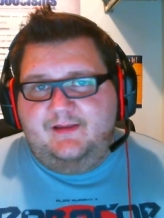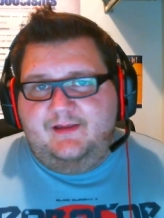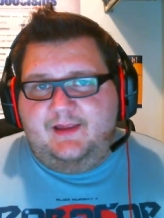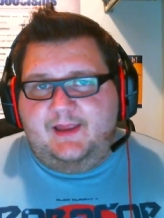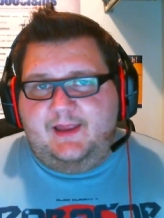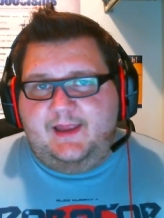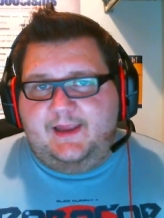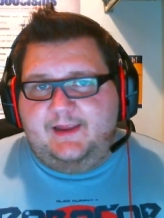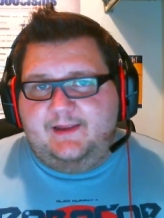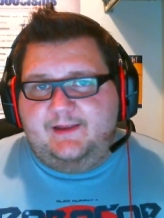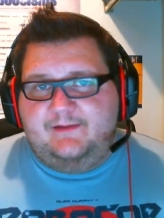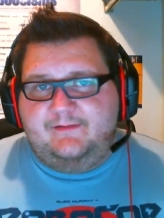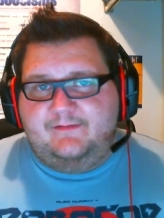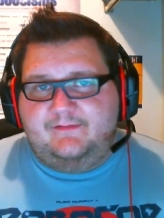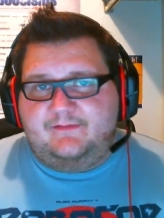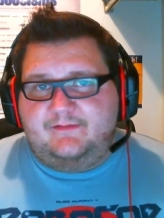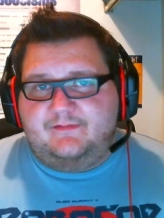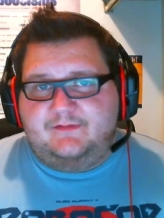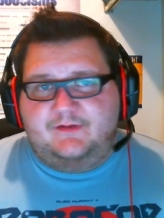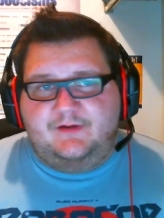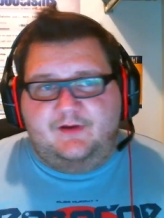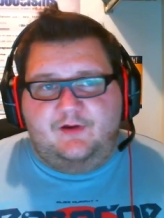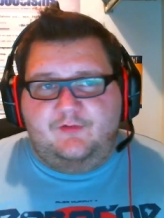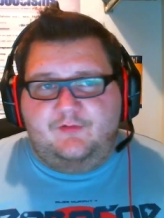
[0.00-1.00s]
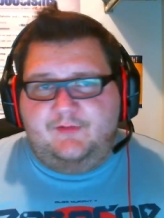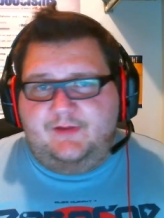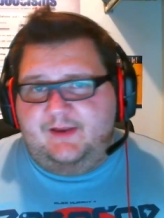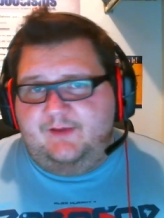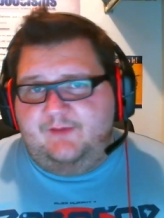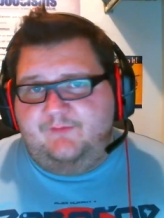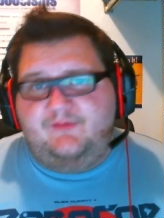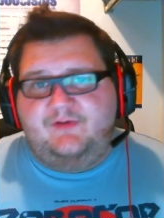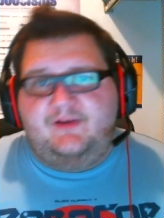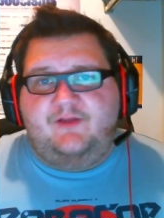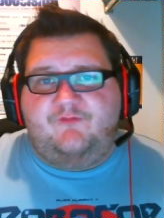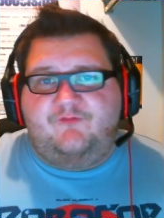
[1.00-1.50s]
And you know,
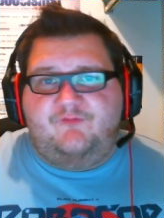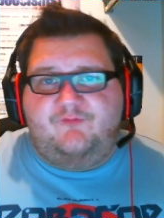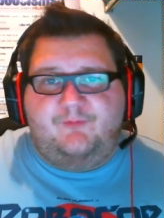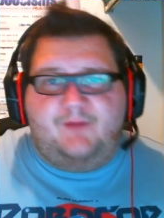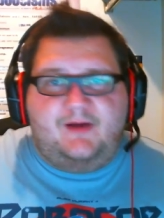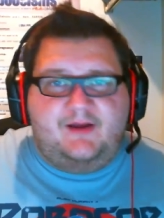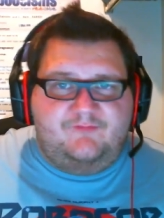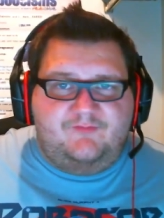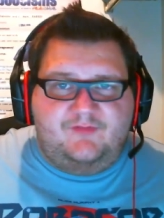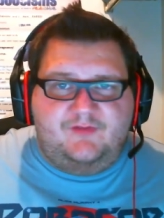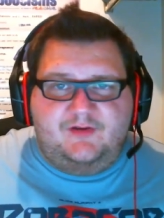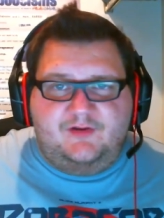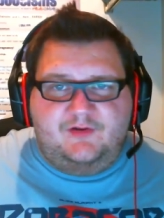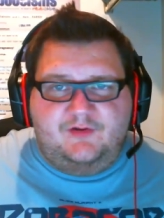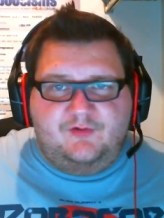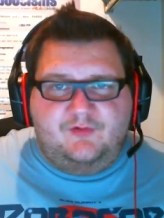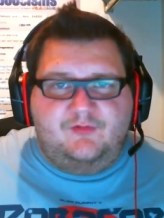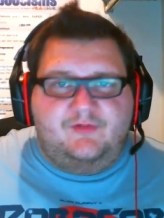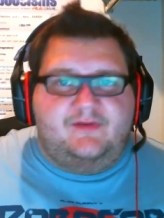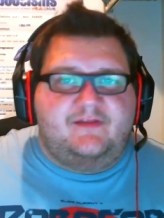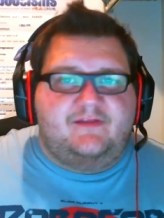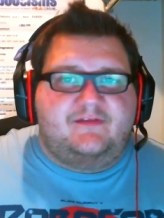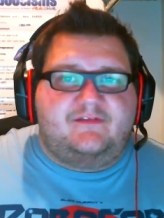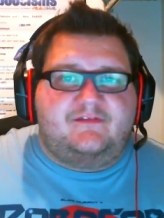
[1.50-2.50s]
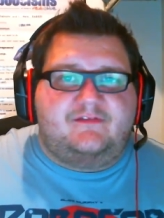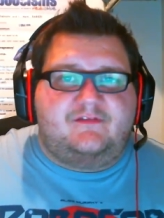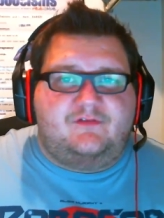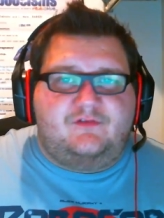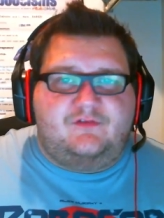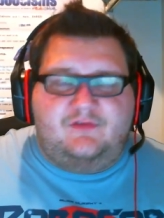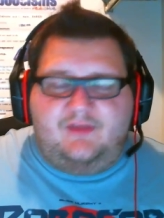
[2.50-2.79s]
even if my video gets